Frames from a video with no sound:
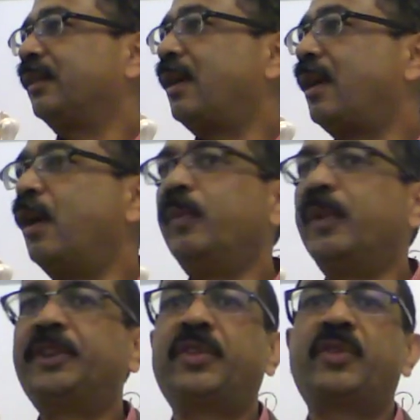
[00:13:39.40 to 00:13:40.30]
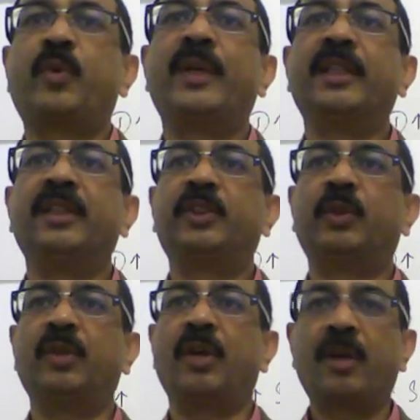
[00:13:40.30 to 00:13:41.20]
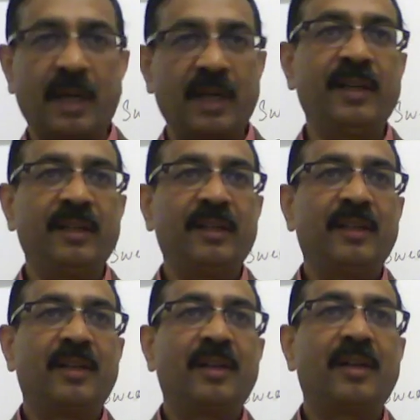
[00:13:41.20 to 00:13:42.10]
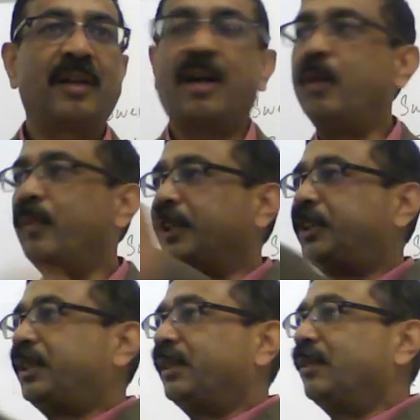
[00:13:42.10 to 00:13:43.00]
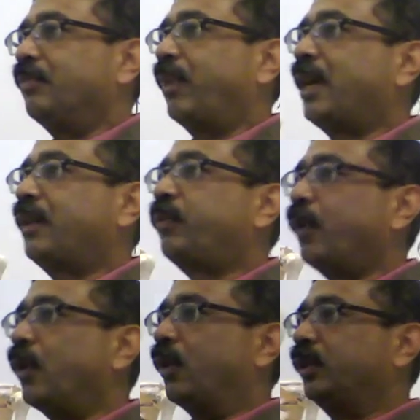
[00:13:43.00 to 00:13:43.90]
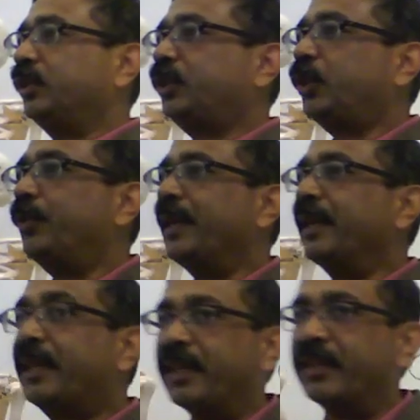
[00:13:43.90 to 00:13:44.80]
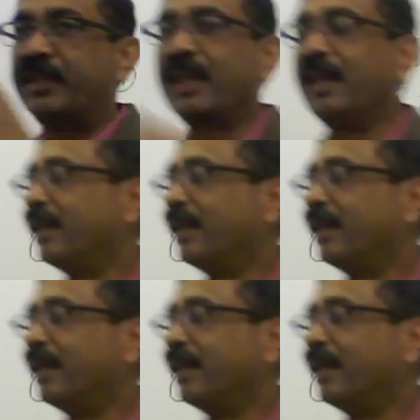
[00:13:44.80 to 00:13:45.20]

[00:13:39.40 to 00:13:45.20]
how much sweating should occur, how much blood flow should be increased?